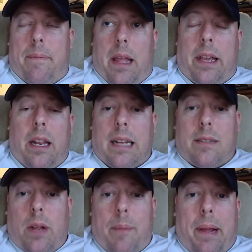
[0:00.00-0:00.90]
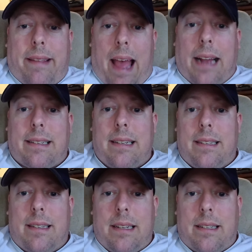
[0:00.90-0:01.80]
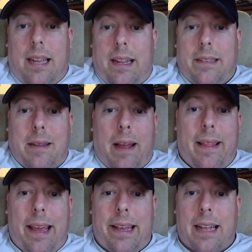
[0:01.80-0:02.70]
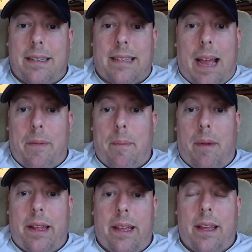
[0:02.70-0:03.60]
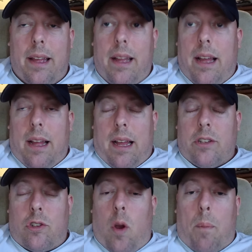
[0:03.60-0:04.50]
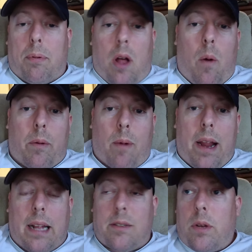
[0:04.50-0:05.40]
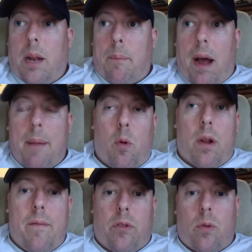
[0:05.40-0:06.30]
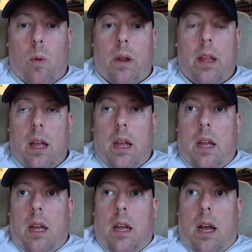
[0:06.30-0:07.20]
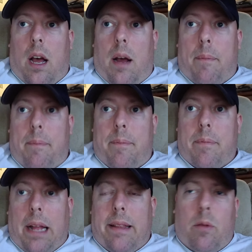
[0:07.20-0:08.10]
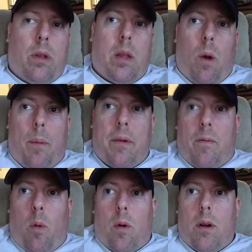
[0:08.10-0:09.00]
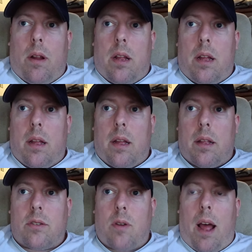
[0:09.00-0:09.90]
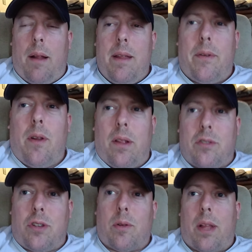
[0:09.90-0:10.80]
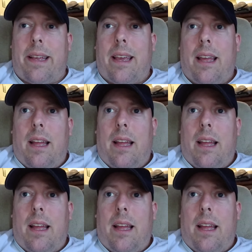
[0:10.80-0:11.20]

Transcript: I still got to pay taxes. It's not like I just have that money and just go blow it, right? I still got to buy more inventory. I did really well before, so I don't even know this year. Like,